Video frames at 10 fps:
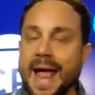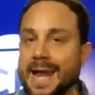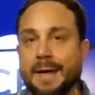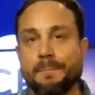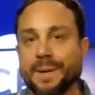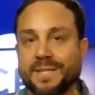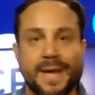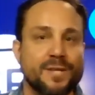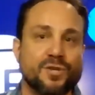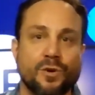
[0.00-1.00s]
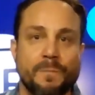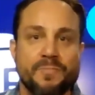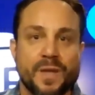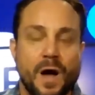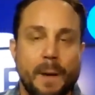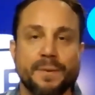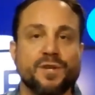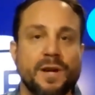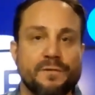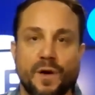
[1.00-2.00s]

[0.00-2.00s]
any potential opportunity